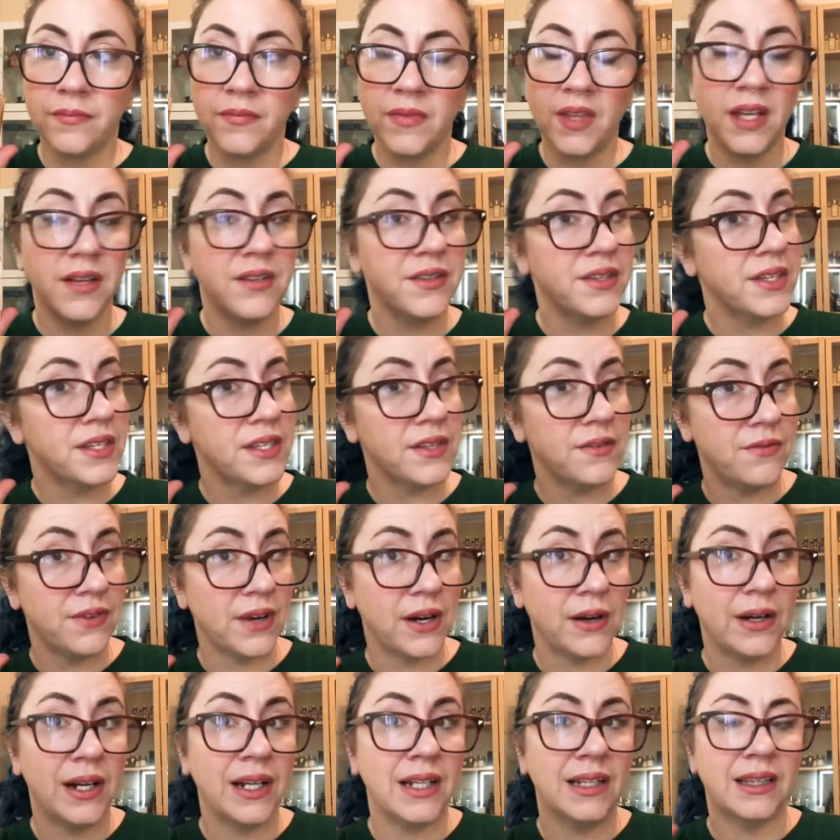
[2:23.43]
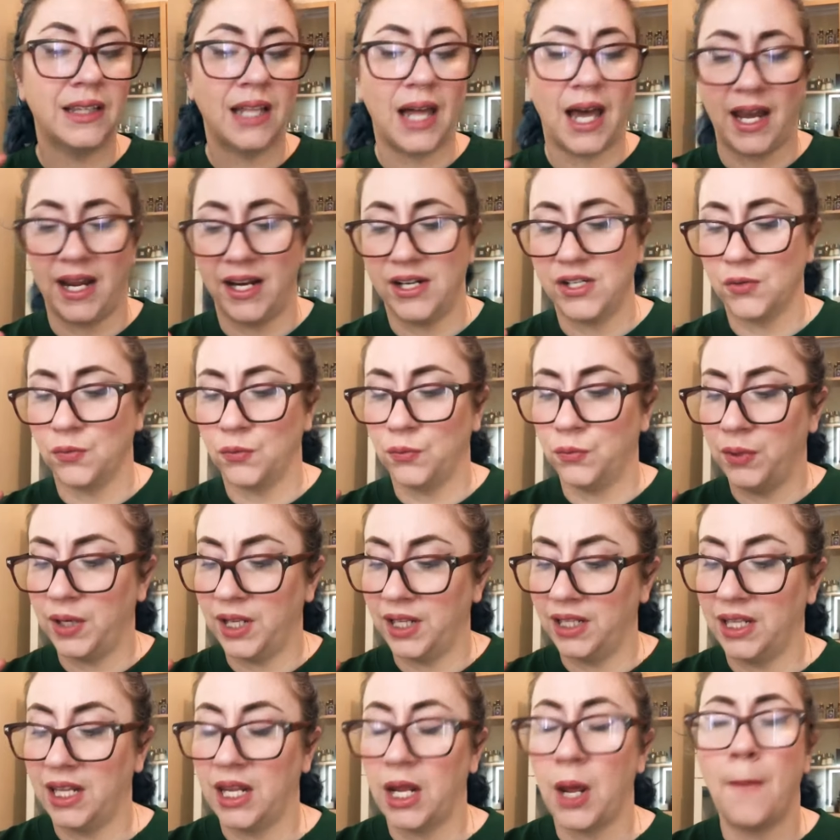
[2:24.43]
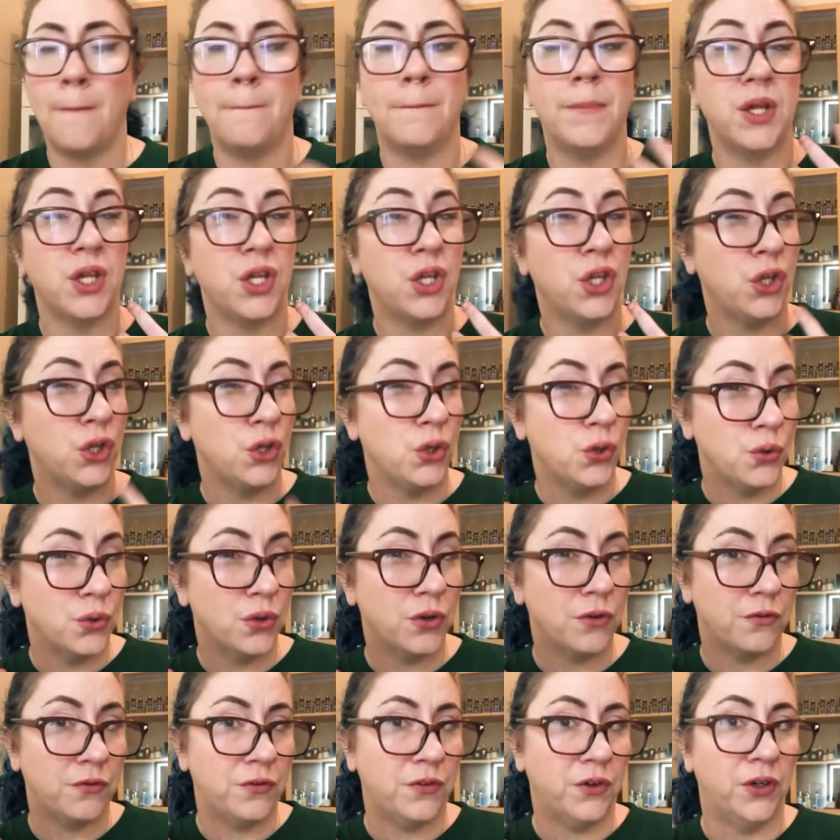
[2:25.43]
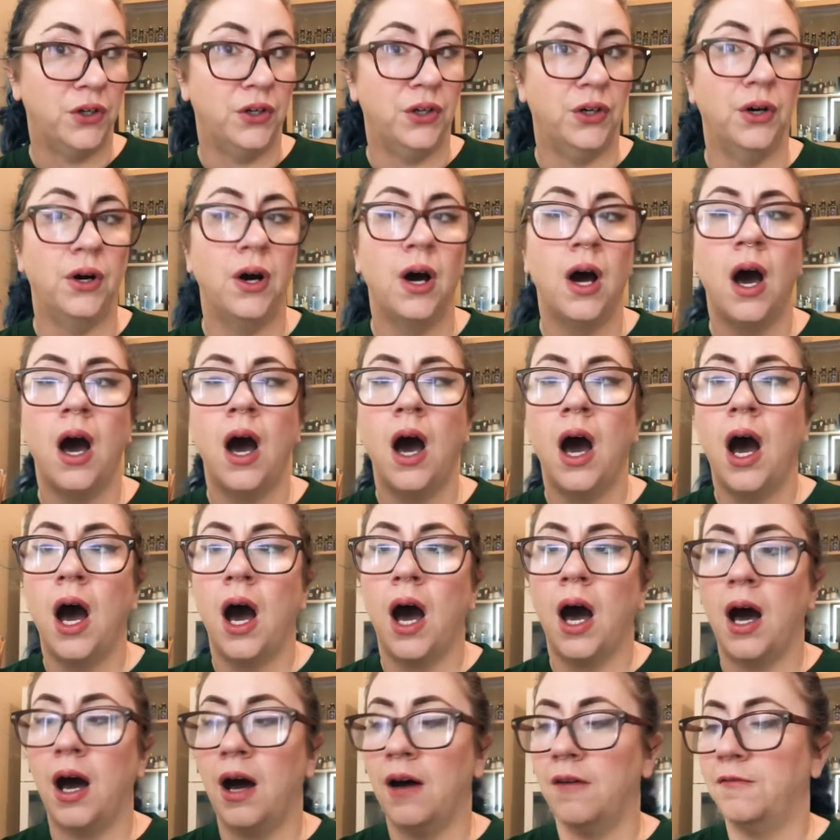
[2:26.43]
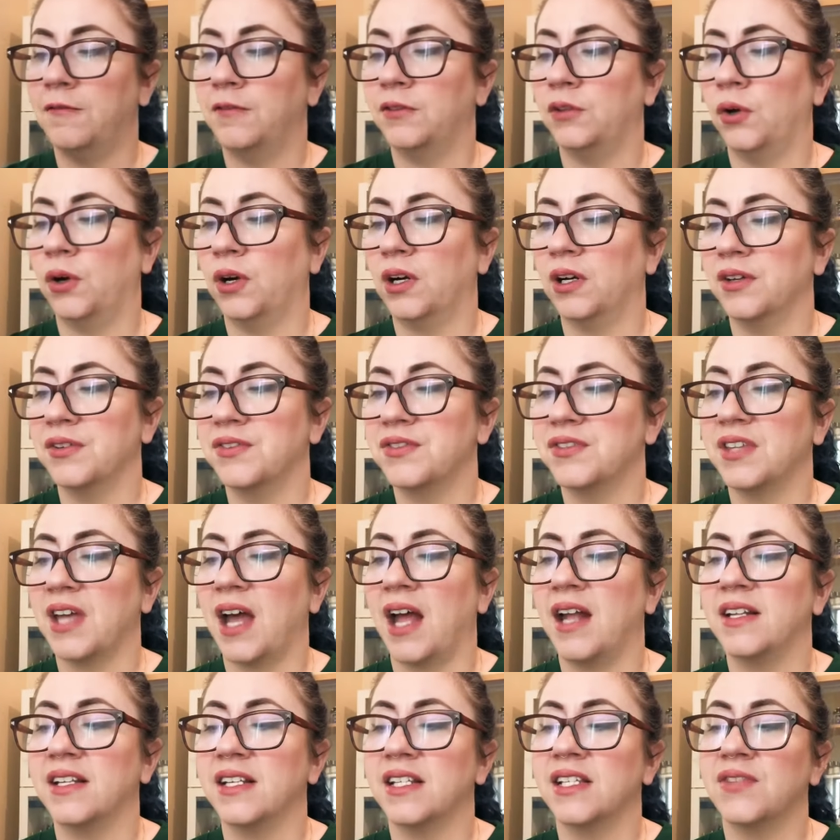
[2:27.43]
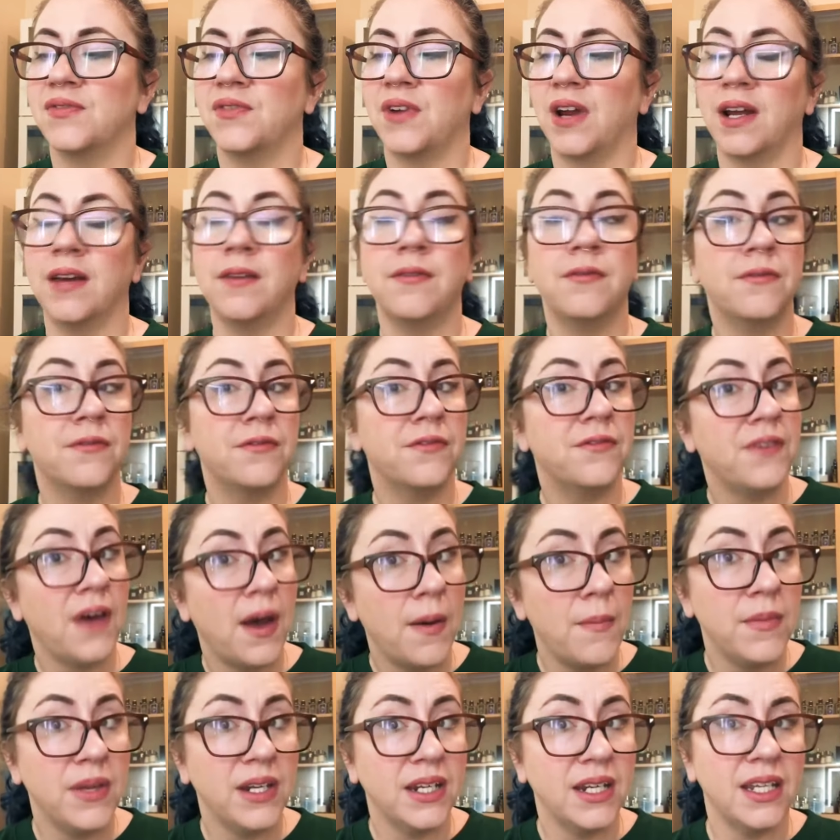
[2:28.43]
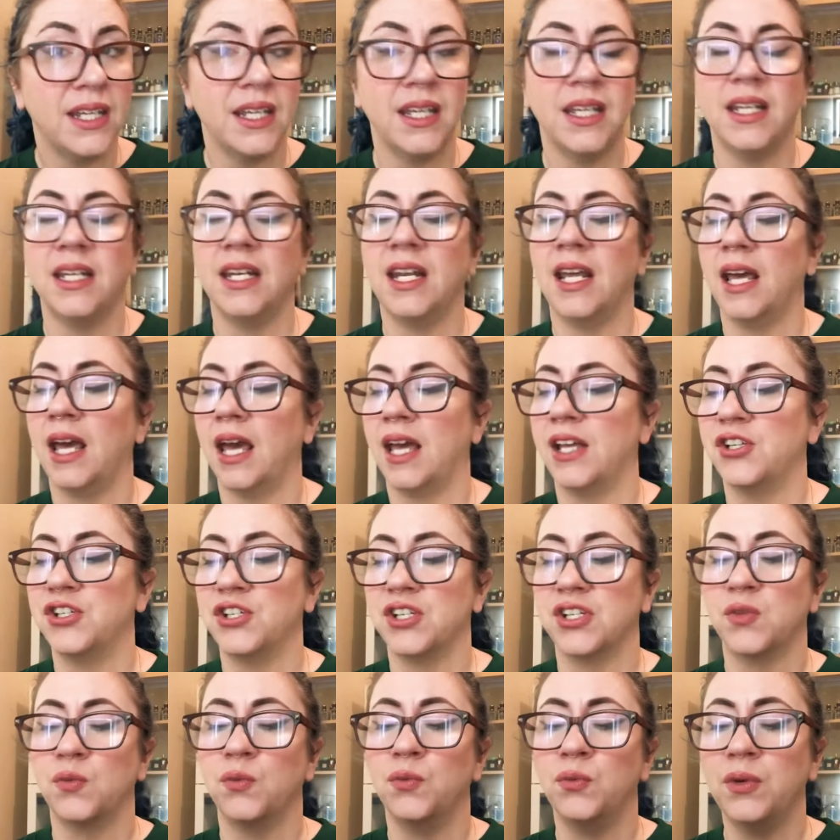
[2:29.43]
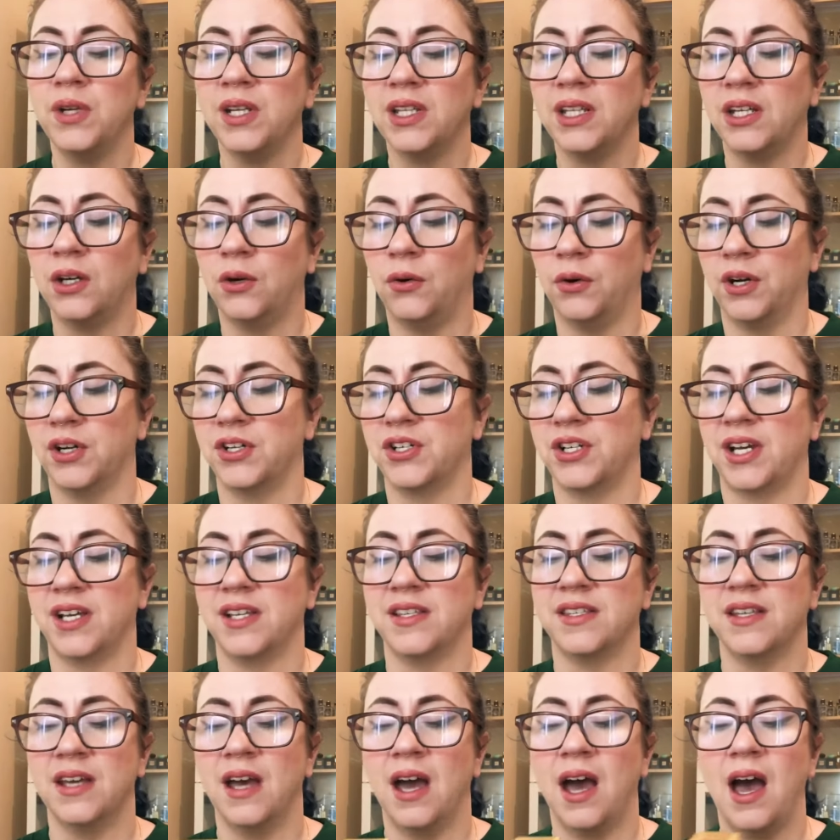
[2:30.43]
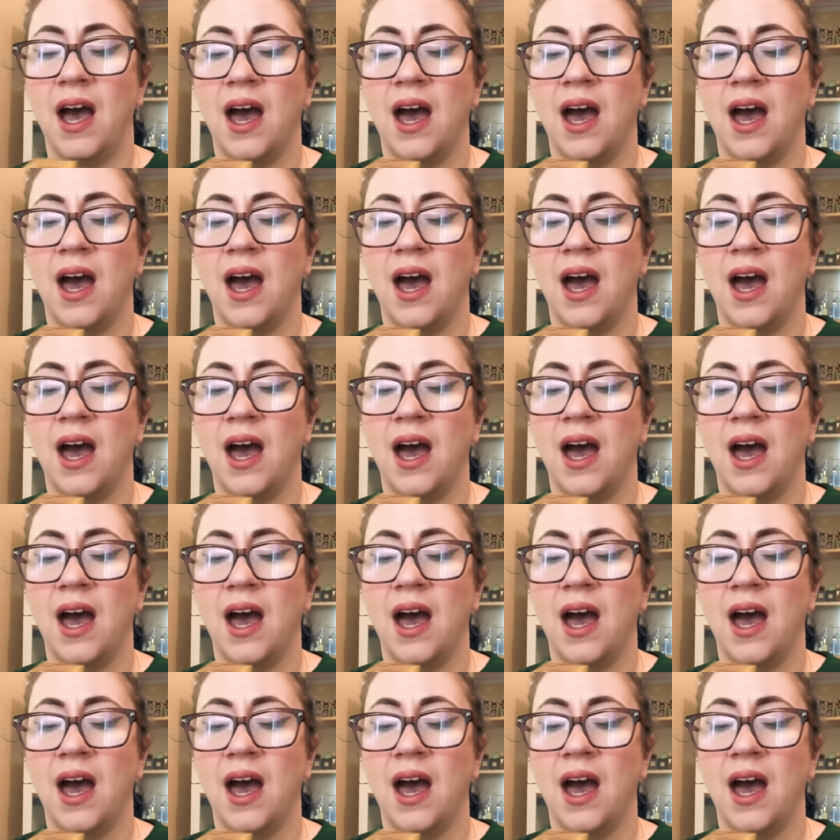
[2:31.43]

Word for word: This is a very light, really beautiful Uh, floral scent. It's very feminine. It's just really gorgeous.